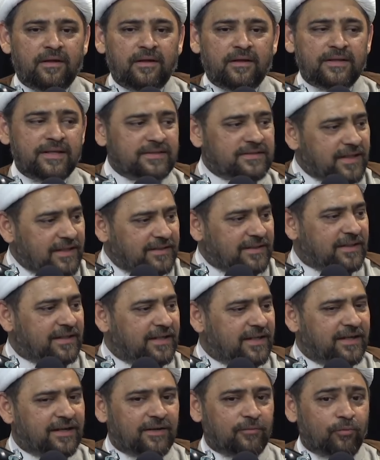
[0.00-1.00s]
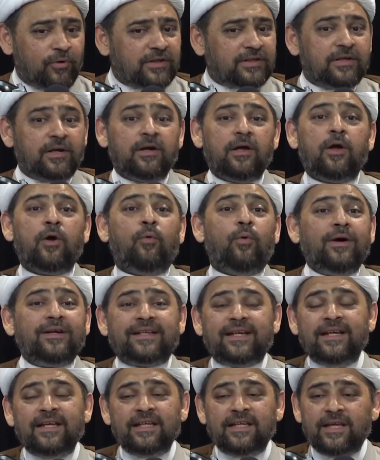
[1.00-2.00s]
There's nothing here. What
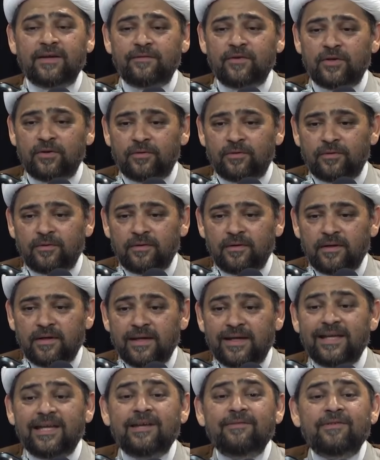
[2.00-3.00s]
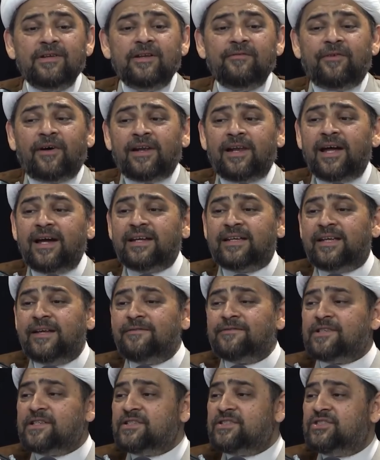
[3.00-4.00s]
can He give you? Even if Allah
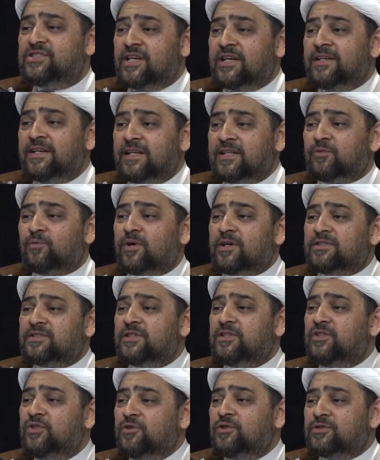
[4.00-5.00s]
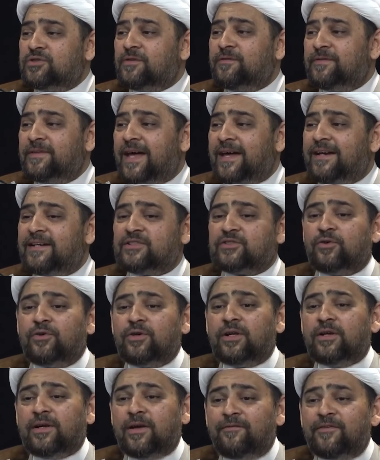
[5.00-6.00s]
gives us Jannat, what's the use of that
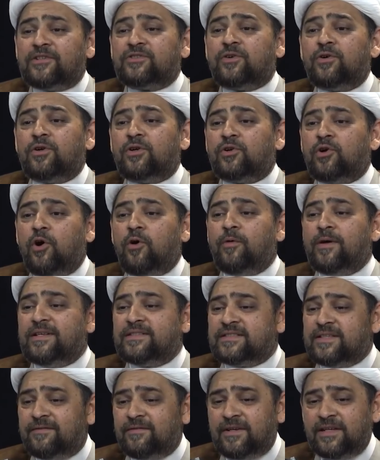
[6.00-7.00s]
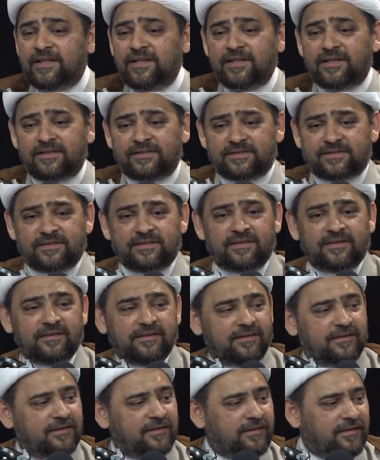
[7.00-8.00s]
if it's going to go away in 70 years?
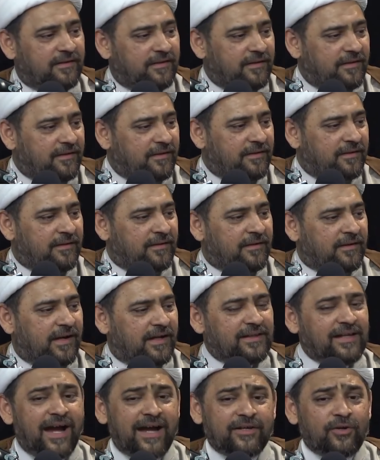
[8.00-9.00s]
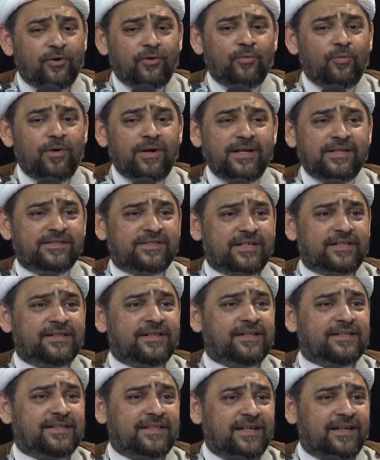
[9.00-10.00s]
Allah, I don't want a
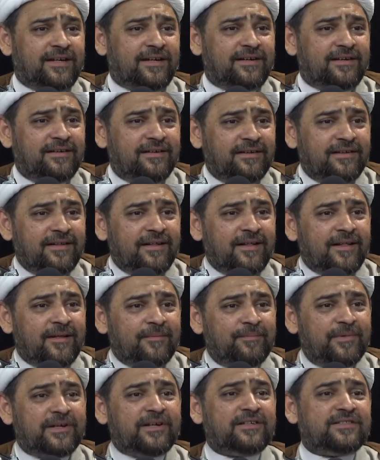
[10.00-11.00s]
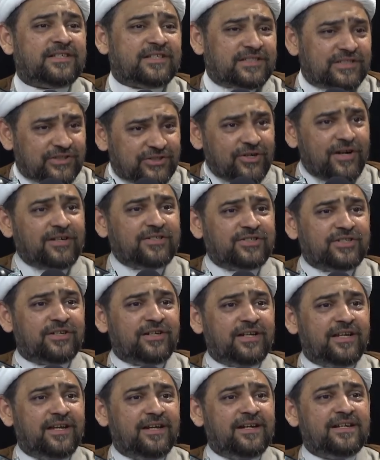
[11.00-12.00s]
Jannat here. Because the
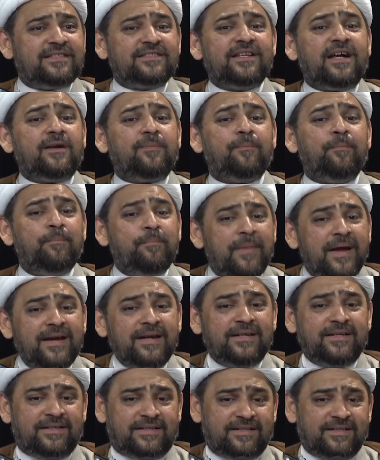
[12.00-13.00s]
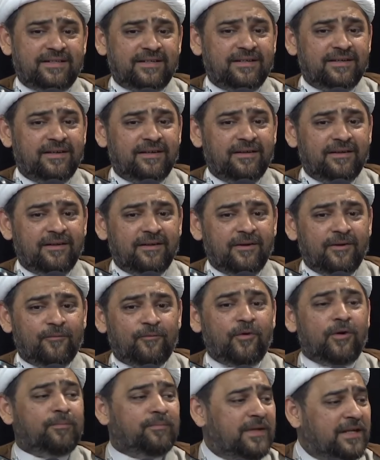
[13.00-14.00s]
structure here is not meant
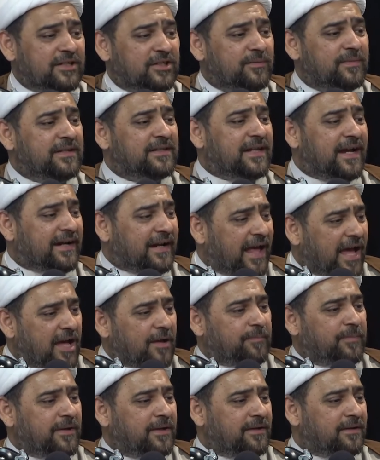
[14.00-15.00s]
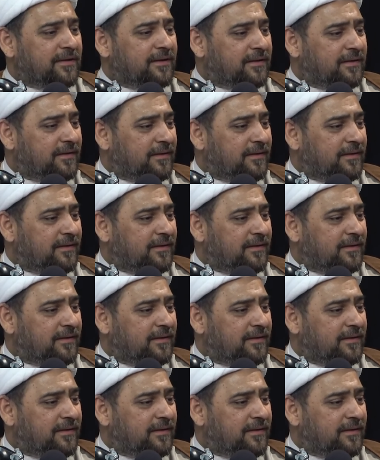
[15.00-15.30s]
for me to be that happy.